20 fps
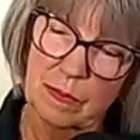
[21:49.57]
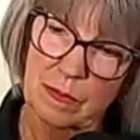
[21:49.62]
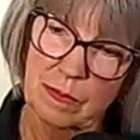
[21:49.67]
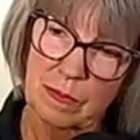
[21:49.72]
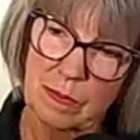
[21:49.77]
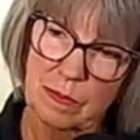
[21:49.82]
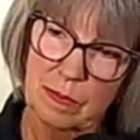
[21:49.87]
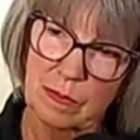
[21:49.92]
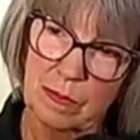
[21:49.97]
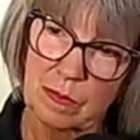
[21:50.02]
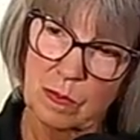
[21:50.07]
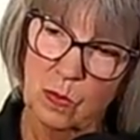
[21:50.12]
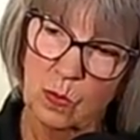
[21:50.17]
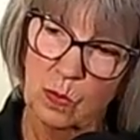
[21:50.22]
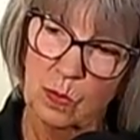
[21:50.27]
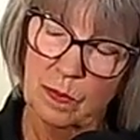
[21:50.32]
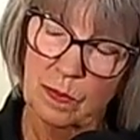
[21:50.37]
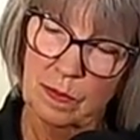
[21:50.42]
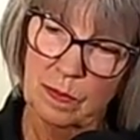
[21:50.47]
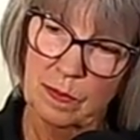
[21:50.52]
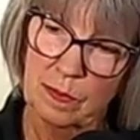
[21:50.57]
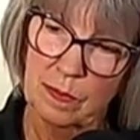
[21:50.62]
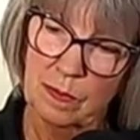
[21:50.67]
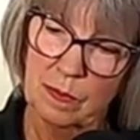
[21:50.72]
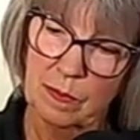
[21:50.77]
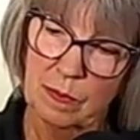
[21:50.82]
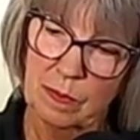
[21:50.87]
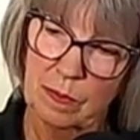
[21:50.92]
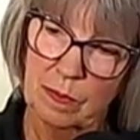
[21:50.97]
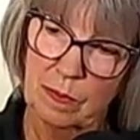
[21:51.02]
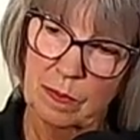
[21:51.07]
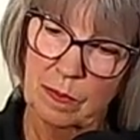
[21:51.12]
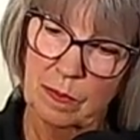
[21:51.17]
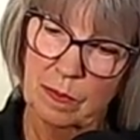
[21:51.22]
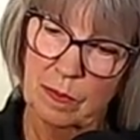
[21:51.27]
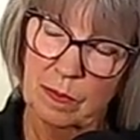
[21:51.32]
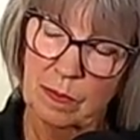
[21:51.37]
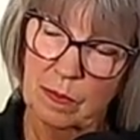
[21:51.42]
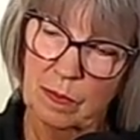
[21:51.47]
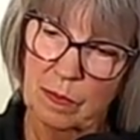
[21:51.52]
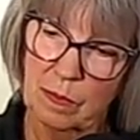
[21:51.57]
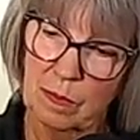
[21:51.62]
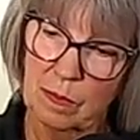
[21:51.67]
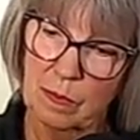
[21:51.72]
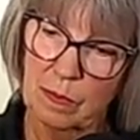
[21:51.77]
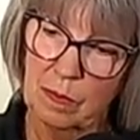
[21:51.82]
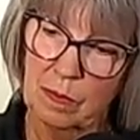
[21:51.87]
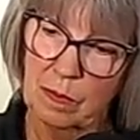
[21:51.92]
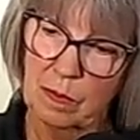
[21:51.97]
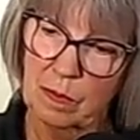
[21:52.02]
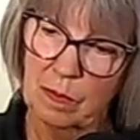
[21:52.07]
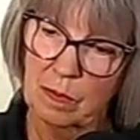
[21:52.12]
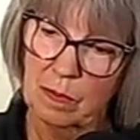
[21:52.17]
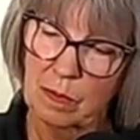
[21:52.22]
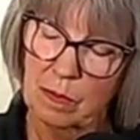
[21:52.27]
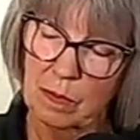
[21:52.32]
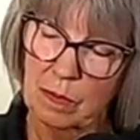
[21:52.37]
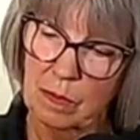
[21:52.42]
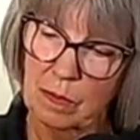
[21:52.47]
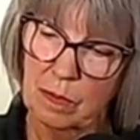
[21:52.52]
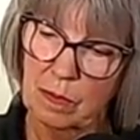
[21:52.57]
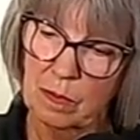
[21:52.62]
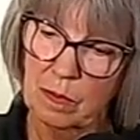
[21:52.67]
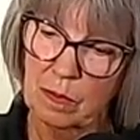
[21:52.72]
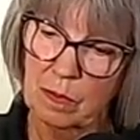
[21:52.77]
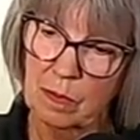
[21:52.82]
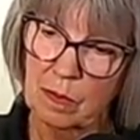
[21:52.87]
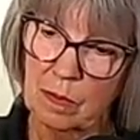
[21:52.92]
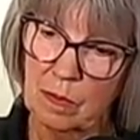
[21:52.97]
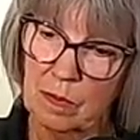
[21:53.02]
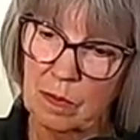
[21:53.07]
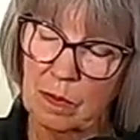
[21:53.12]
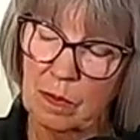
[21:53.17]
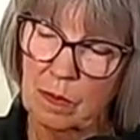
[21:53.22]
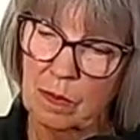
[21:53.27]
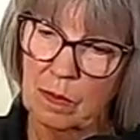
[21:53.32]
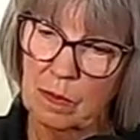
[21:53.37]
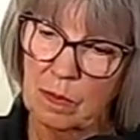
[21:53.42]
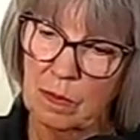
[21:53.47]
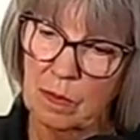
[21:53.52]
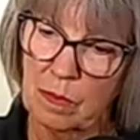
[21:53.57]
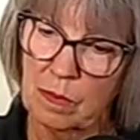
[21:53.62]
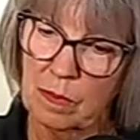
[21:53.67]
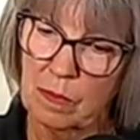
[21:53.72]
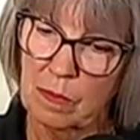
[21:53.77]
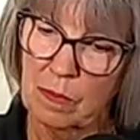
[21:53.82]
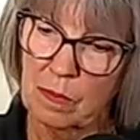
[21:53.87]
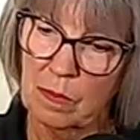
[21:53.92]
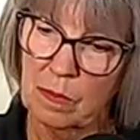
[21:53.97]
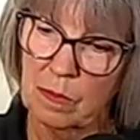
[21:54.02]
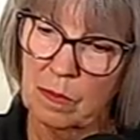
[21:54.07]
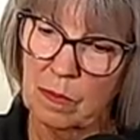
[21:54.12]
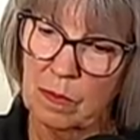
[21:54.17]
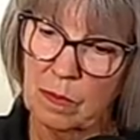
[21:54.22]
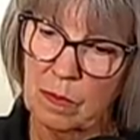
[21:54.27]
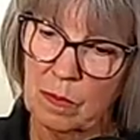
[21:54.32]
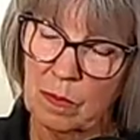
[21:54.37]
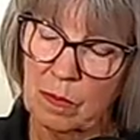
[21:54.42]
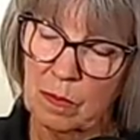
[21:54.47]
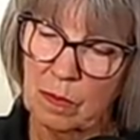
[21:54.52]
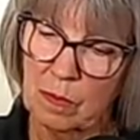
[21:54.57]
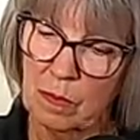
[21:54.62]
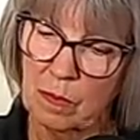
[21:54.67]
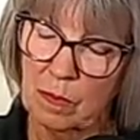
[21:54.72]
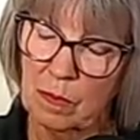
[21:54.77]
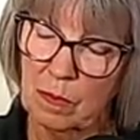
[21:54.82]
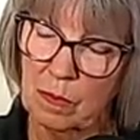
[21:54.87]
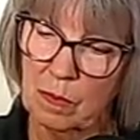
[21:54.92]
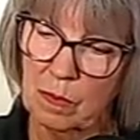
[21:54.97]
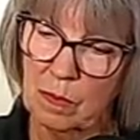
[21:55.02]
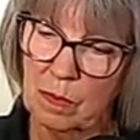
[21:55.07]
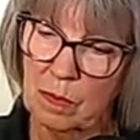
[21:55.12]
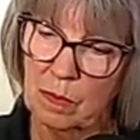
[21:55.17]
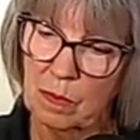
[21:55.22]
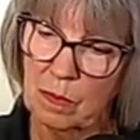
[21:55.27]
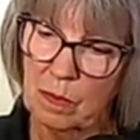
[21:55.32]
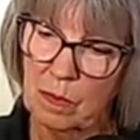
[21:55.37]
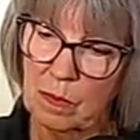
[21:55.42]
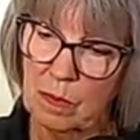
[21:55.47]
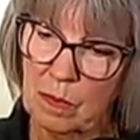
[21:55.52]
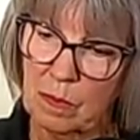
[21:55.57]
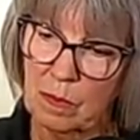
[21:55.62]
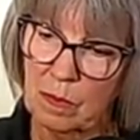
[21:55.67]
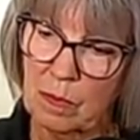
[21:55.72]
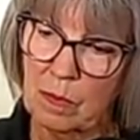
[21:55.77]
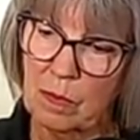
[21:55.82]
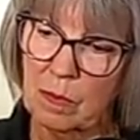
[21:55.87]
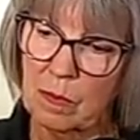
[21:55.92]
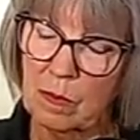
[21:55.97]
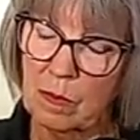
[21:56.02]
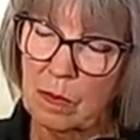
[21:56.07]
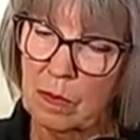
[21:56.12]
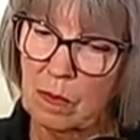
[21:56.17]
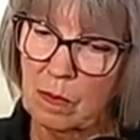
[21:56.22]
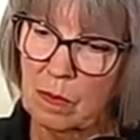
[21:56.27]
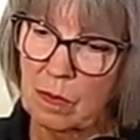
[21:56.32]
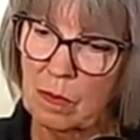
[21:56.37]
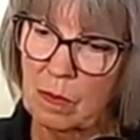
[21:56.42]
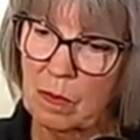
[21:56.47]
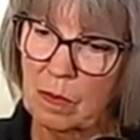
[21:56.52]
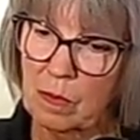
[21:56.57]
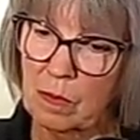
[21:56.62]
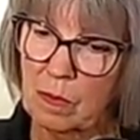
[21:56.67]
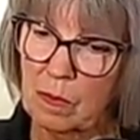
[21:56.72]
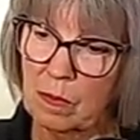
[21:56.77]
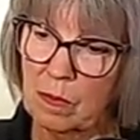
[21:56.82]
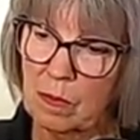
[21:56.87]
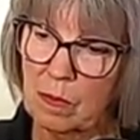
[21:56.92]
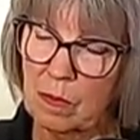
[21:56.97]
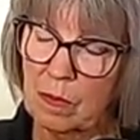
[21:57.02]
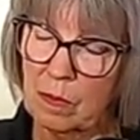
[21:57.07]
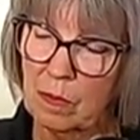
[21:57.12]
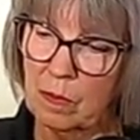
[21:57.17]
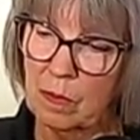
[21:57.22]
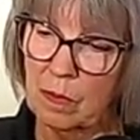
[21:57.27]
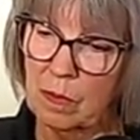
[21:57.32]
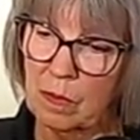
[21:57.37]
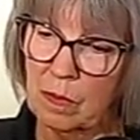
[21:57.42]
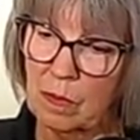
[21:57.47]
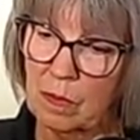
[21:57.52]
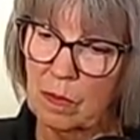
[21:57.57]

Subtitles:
(not speaking)